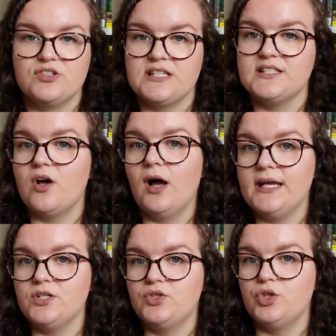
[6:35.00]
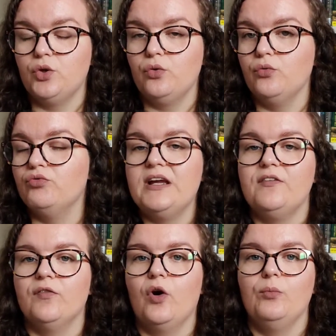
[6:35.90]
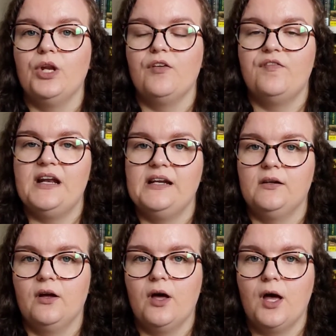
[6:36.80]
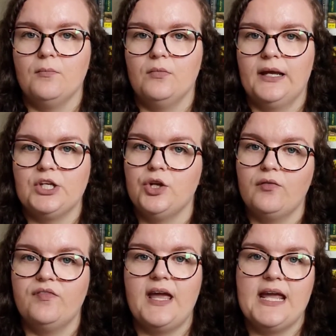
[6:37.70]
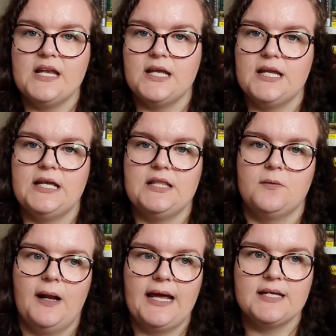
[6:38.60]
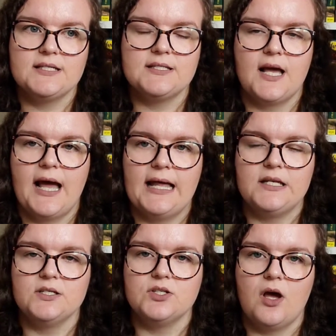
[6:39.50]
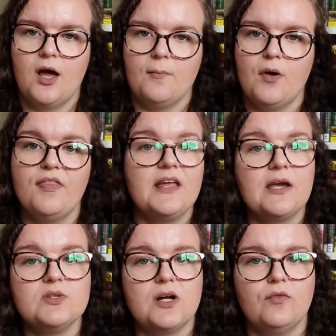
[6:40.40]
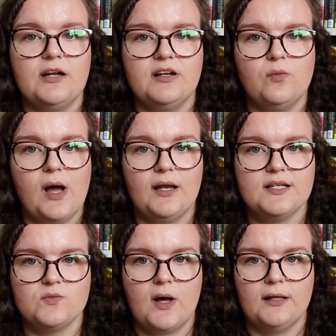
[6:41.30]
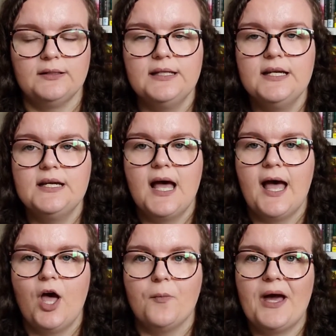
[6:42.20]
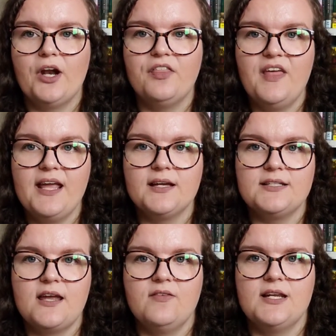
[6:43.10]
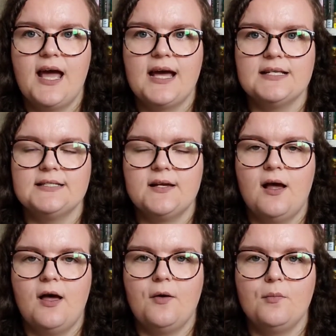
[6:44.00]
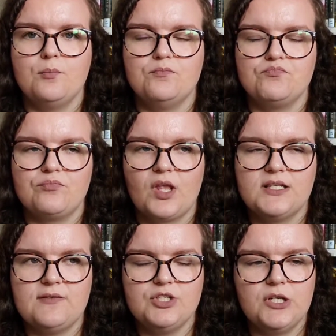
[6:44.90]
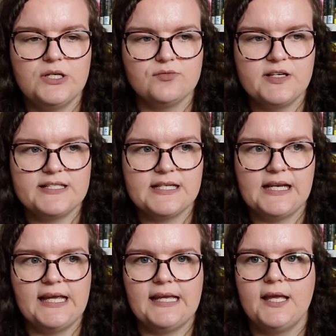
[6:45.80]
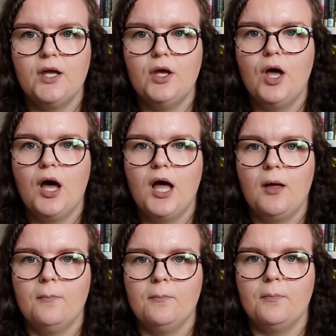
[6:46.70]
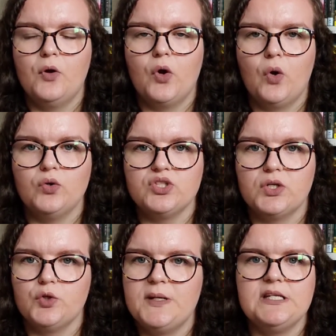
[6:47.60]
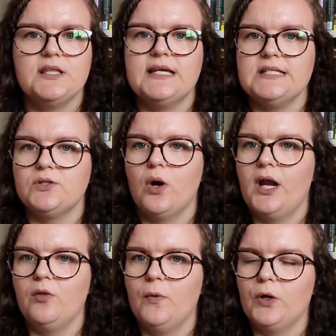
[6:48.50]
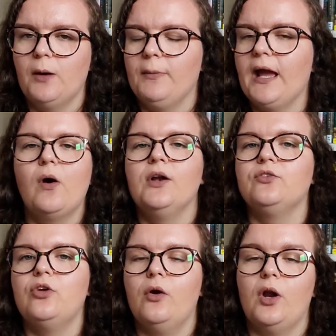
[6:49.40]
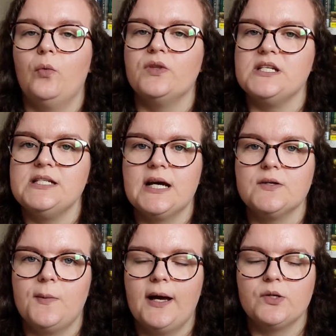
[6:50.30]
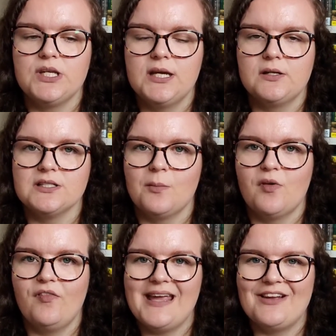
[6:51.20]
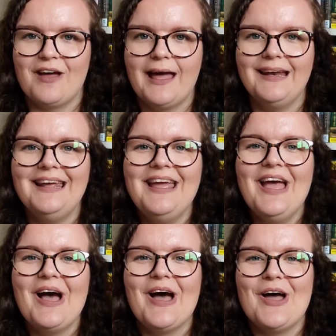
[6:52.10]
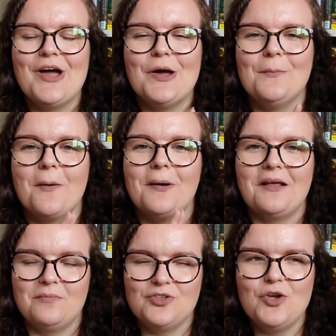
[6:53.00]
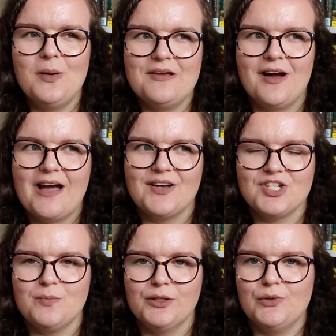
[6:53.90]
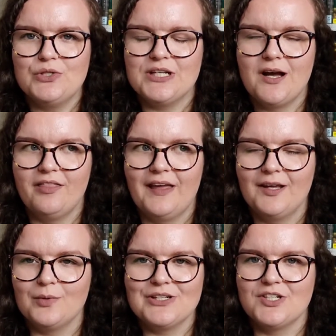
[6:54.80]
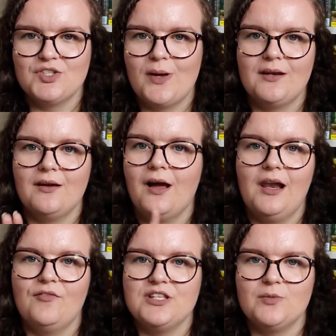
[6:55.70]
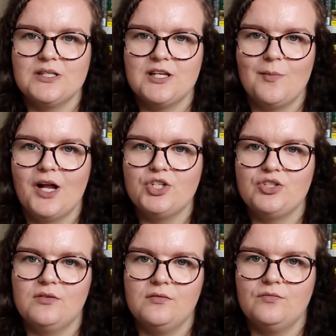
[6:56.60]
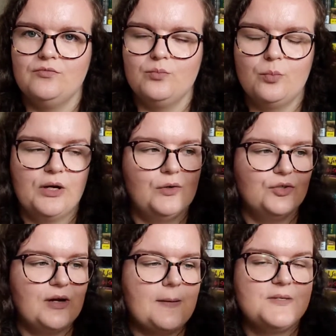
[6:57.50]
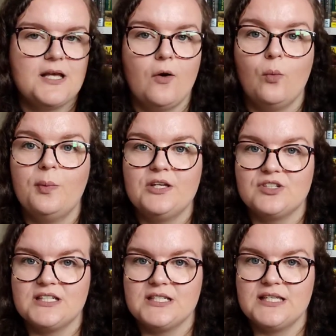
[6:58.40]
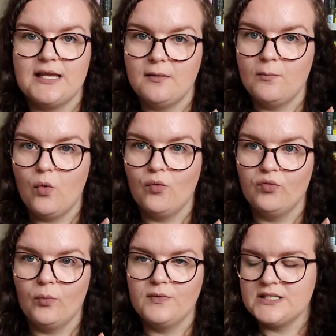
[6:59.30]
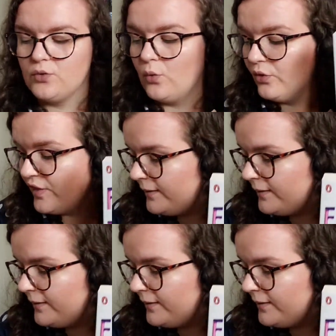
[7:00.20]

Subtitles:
side to read from, you know, feeling like you don't fit in either place. And I think it was done really, really well as well. And I think David Yoon has recently put on social media that he's got another book coming out. I don't know all the details about it because I'm a fake fan, but I do believe I have actually pre-ordered it, I think, because I just went, I love this one so much, pre-order it. So it will be interesting to see more from this author.